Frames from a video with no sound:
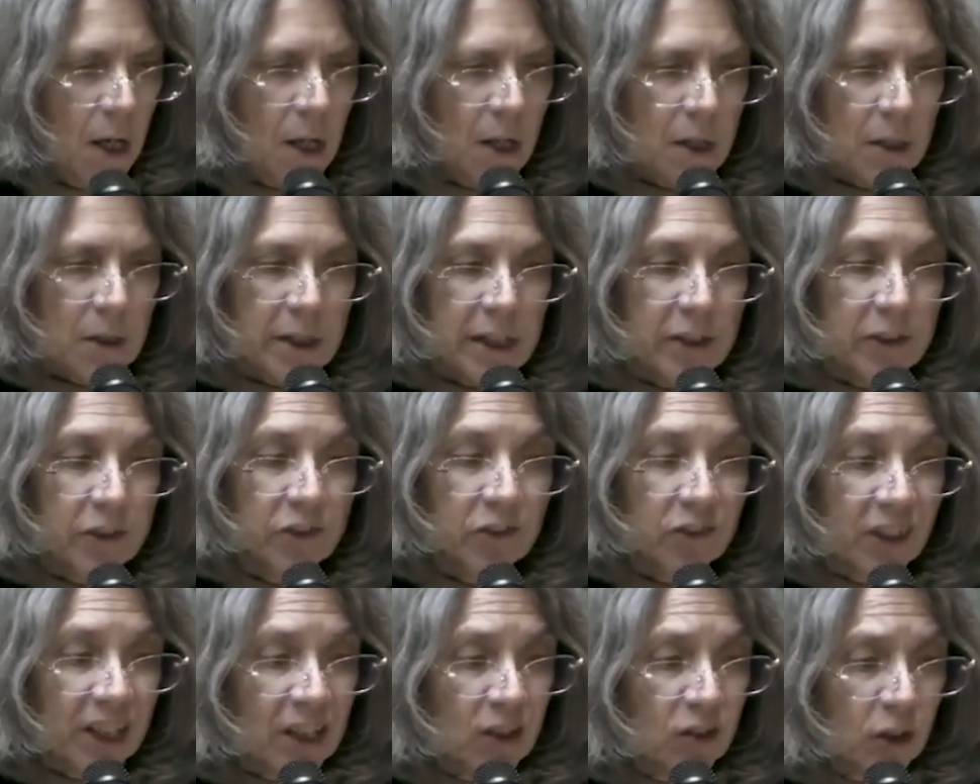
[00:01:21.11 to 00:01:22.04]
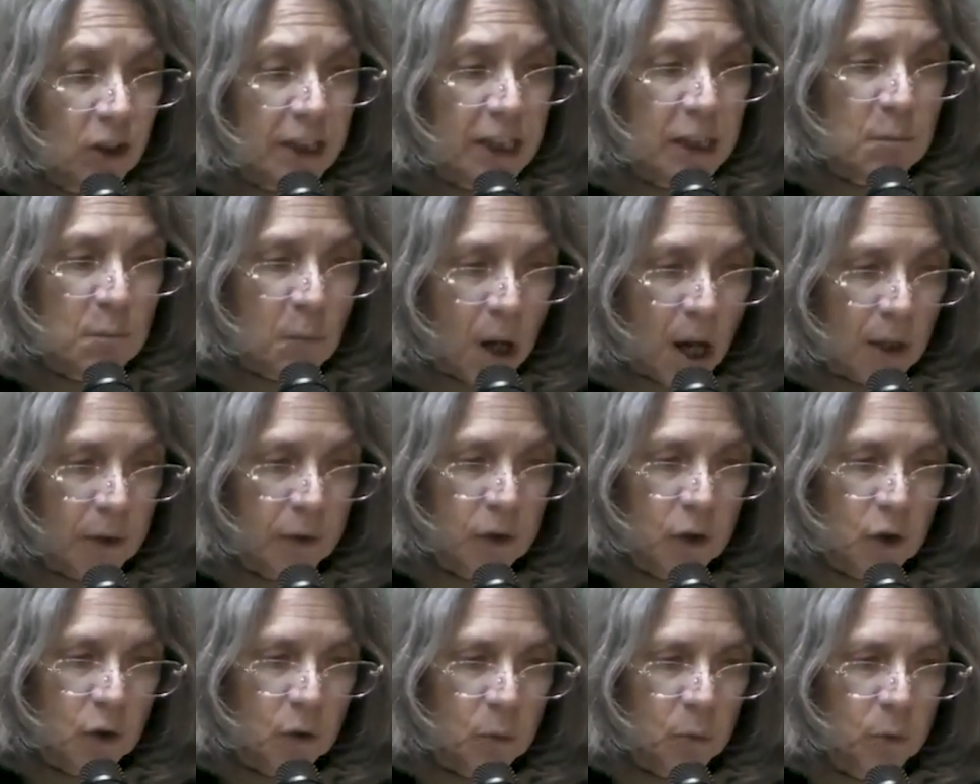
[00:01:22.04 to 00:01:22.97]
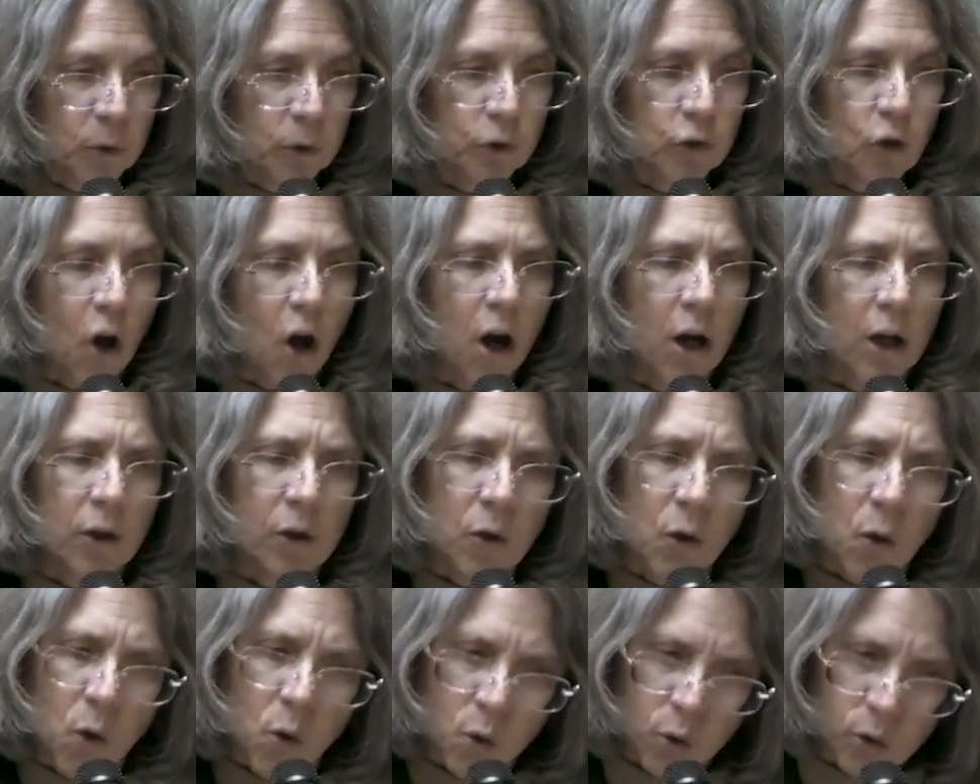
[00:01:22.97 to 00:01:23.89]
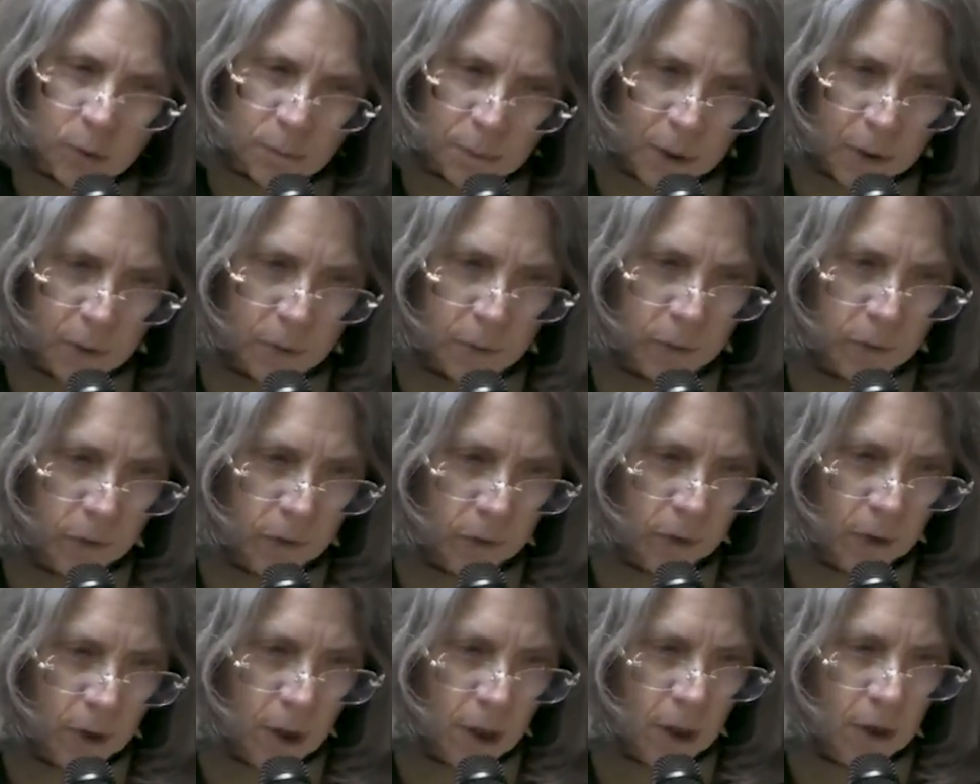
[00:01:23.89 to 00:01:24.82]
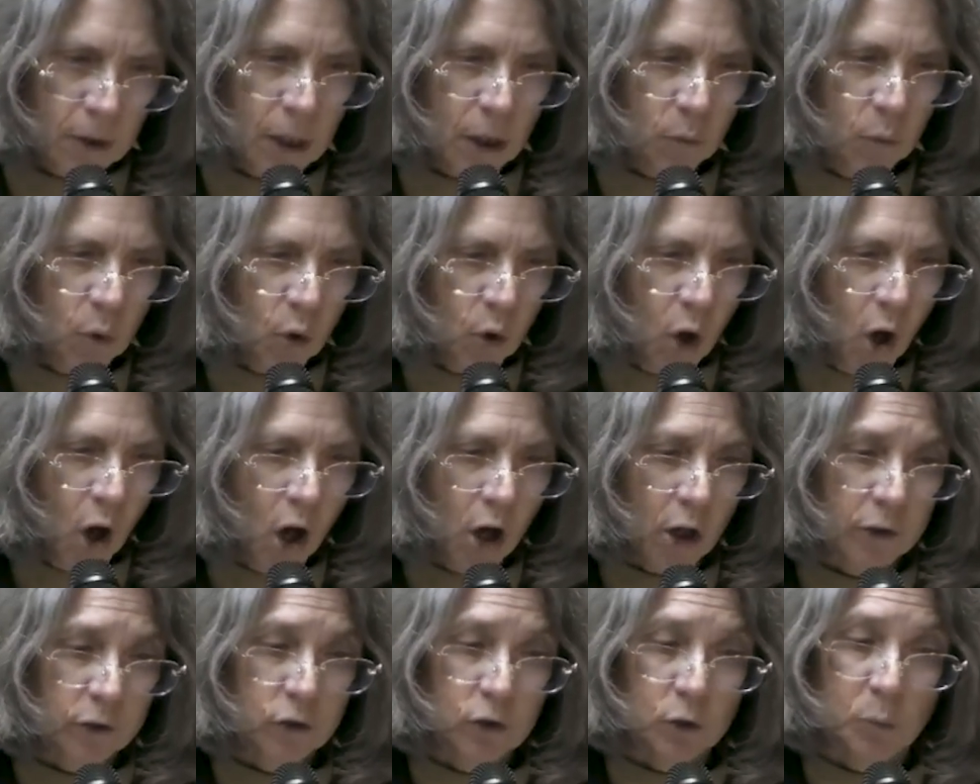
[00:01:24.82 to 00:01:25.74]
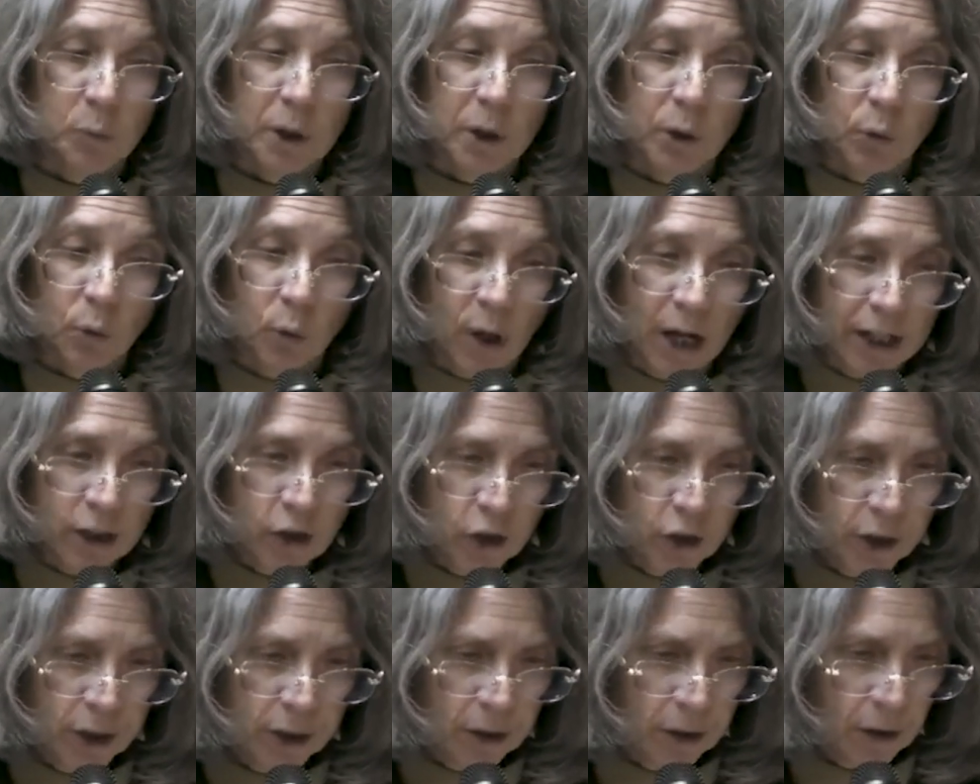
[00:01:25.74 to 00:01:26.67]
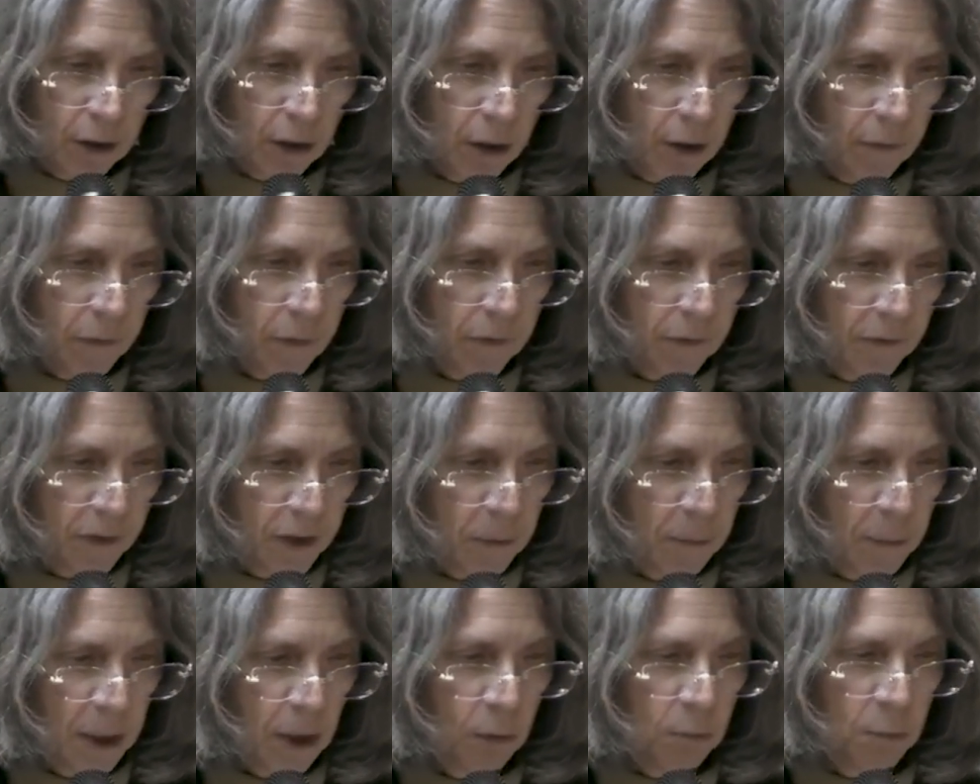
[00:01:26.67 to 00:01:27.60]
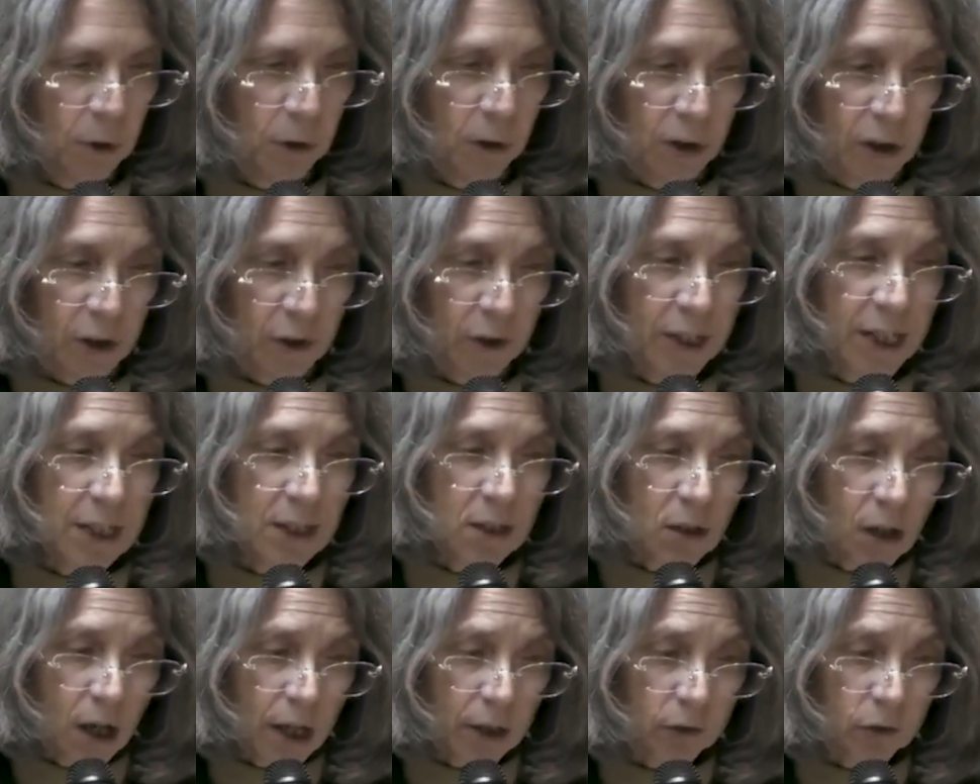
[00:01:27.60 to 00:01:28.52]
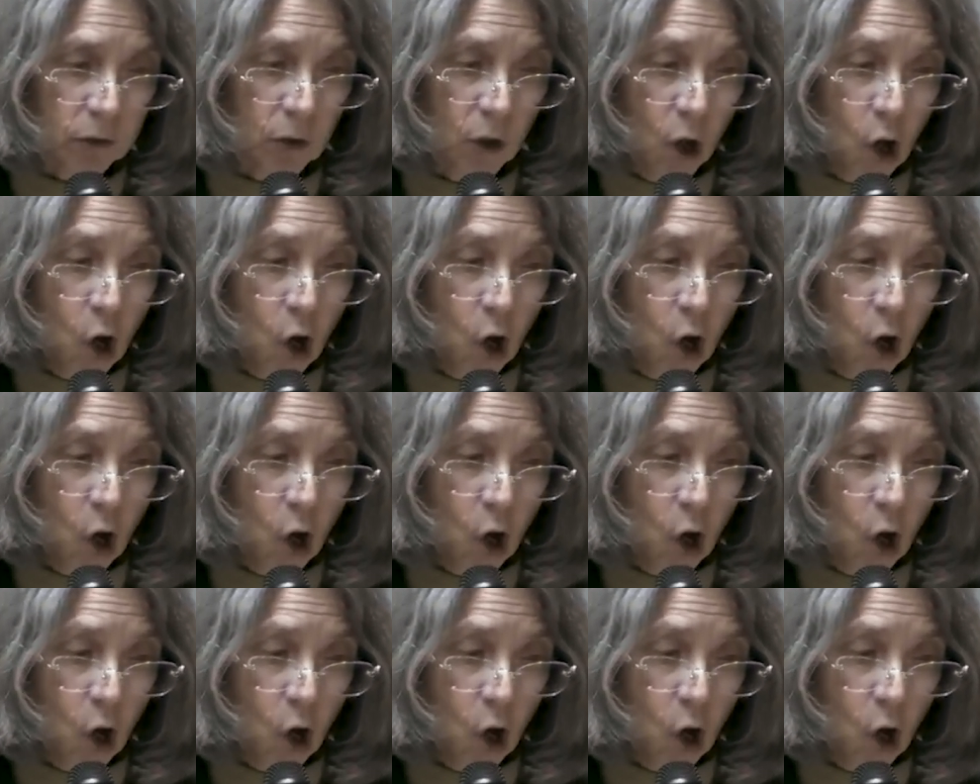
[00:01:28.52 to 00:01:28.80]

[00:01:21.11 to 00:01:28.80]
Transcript: These signaling molecules are hormones that will cause the regression of the female Mullerian ducts,